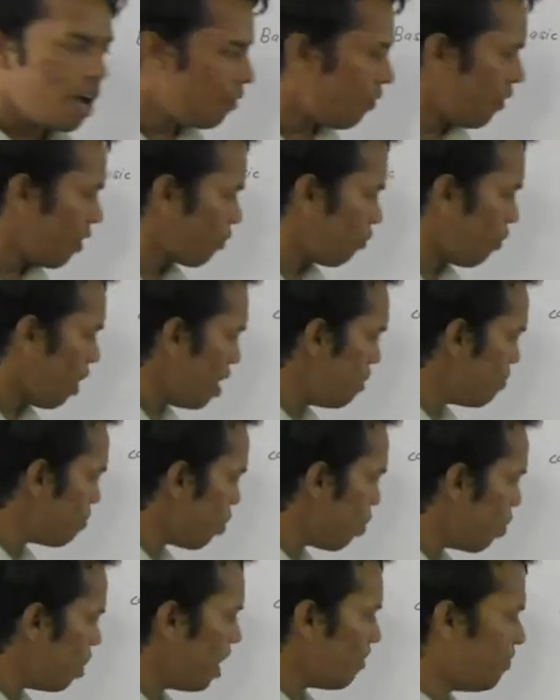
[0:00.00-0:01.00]
For 1
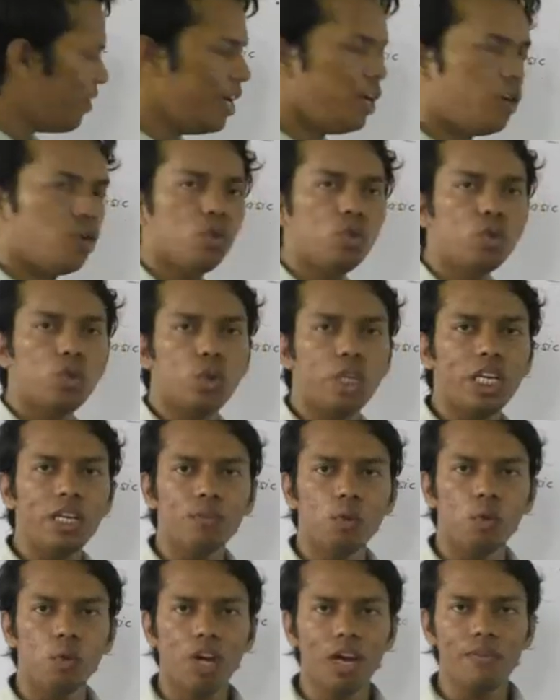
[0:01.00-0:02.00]
mole of N2, 3
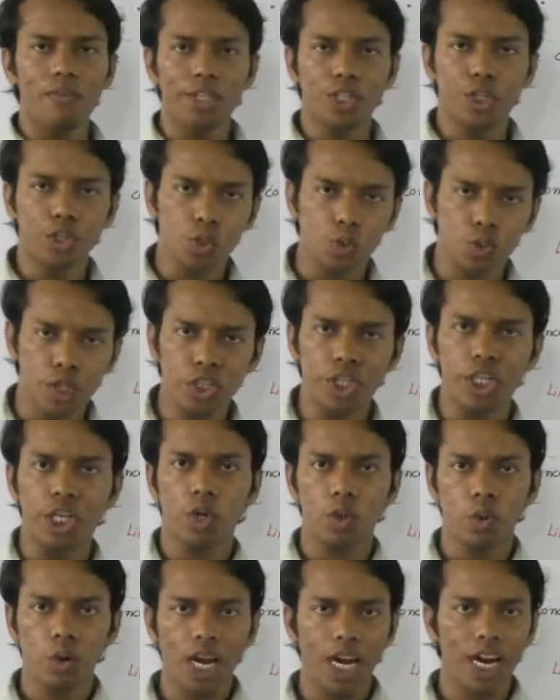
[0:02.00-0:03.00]
mole of H2 is
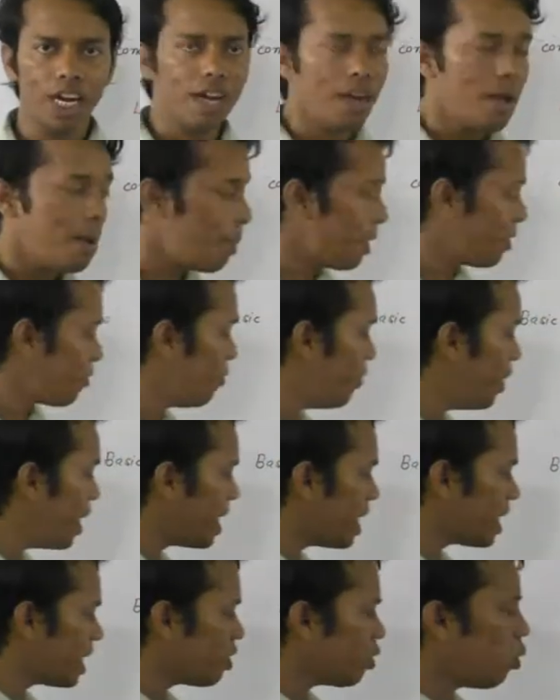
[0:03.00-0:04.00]
required, but we
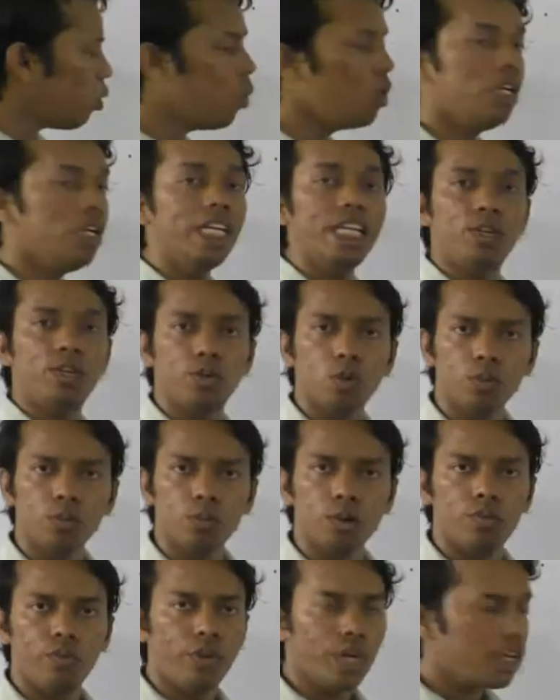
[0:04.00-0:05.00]
are taking only 2
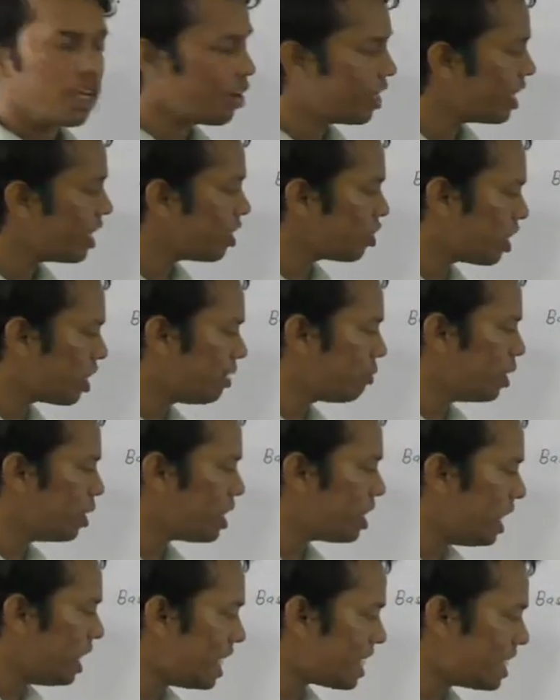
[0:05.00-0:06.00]
mole. We are not taking 3 mole.
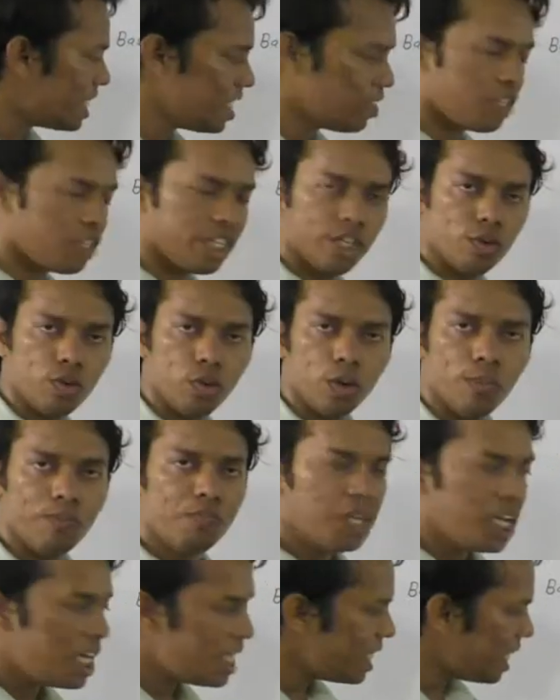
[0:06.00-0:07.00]
It is less than 3. No,
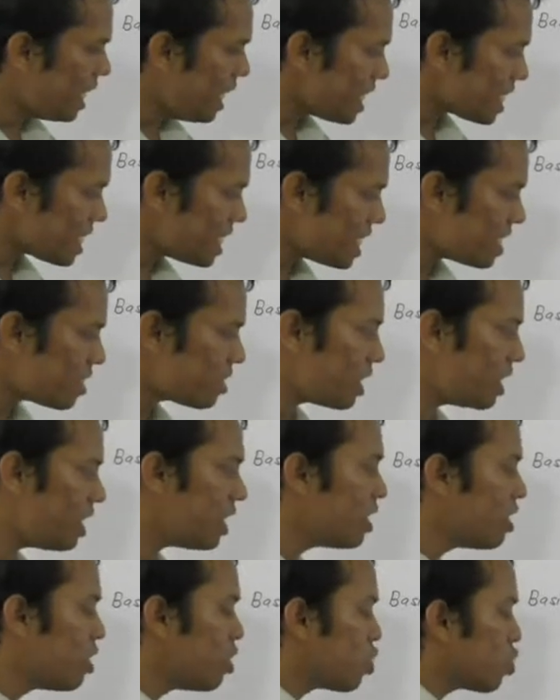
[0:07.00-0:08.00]
it is less than
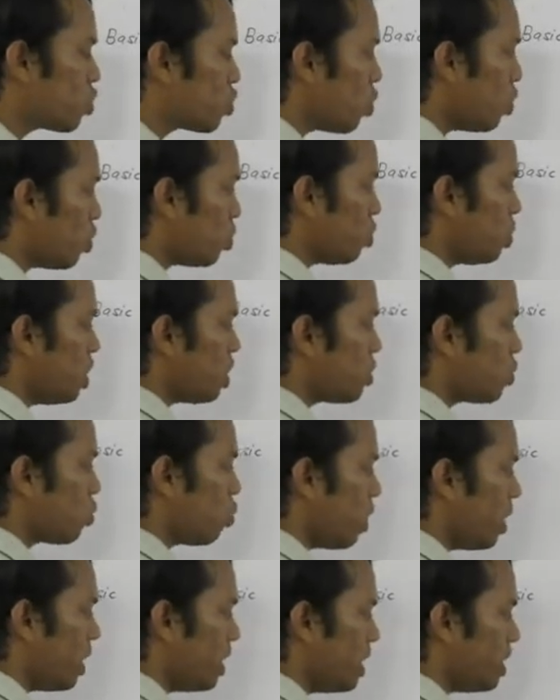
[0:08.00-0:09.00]
3. So this
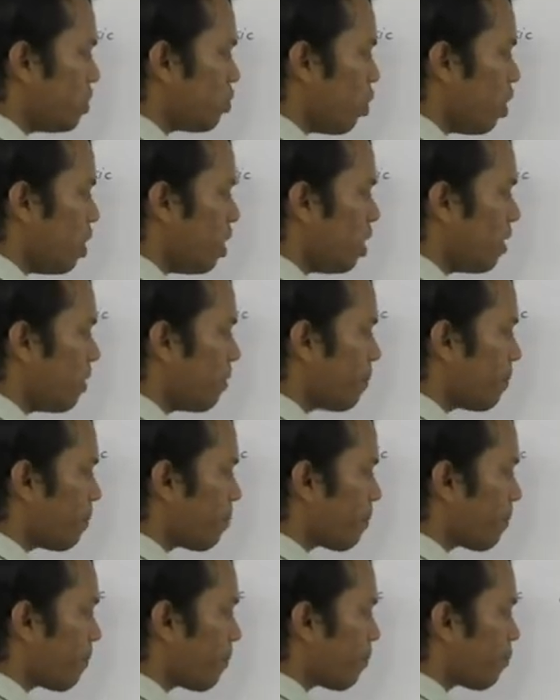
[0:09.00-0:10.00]
one is what?
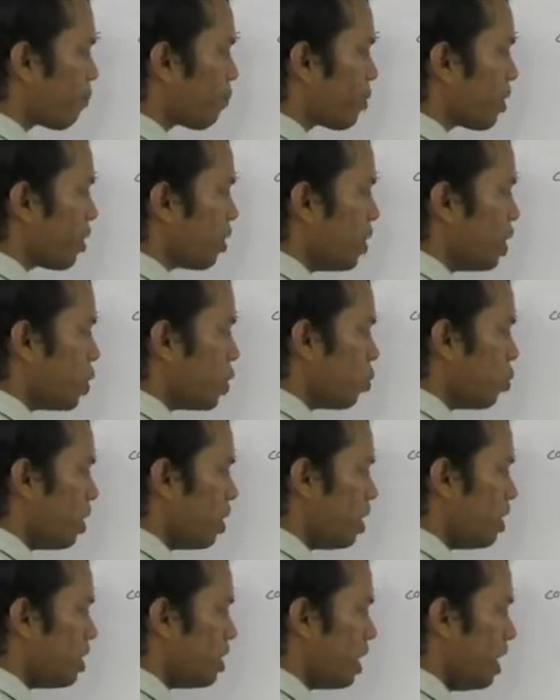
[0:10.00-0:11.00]
This
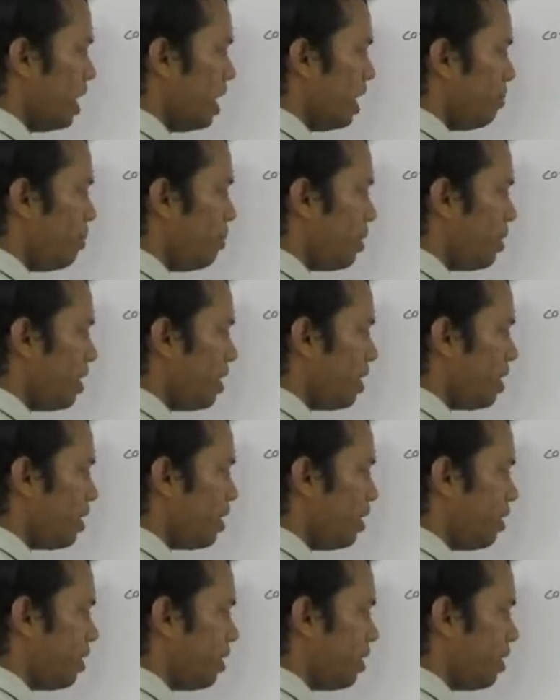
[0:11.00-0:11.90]
one is limiting